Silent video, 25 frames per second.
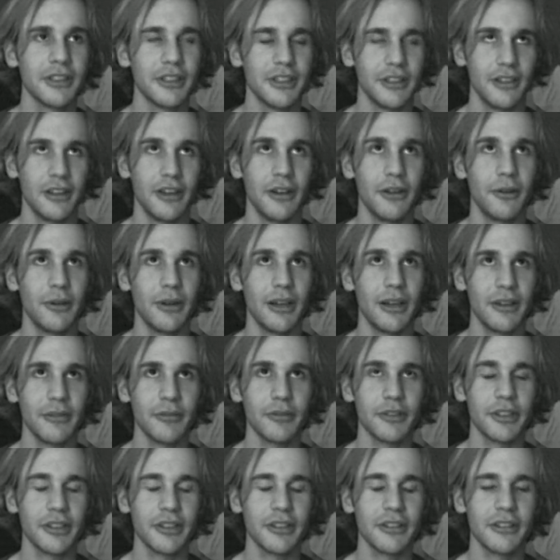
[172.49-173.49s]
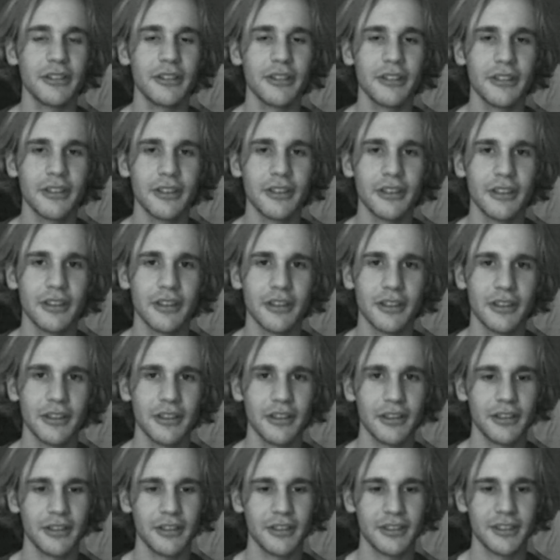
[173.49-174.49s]
you know, I want
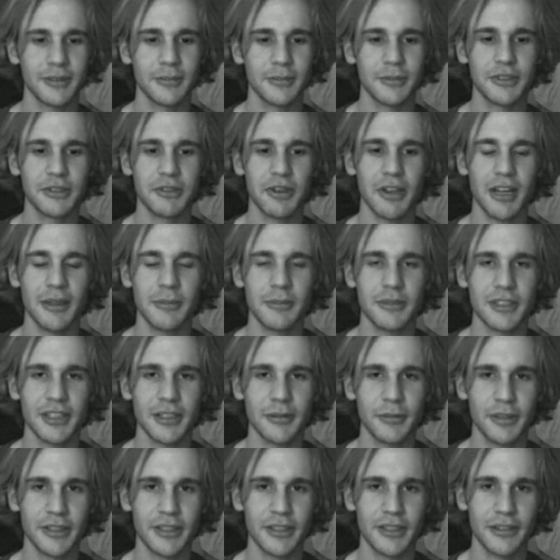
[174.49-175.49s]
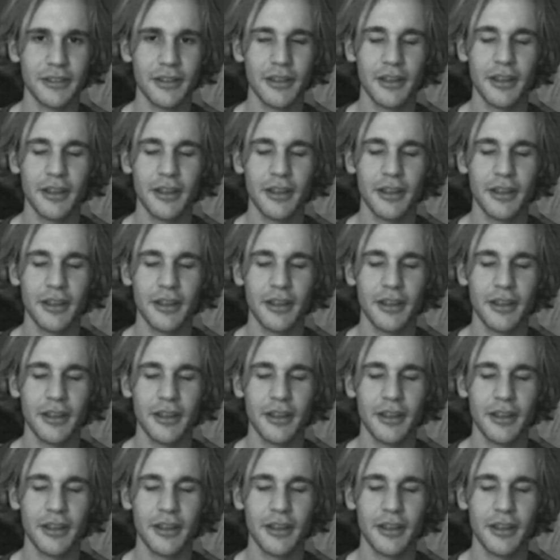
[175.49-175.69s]
to subscribe to him. And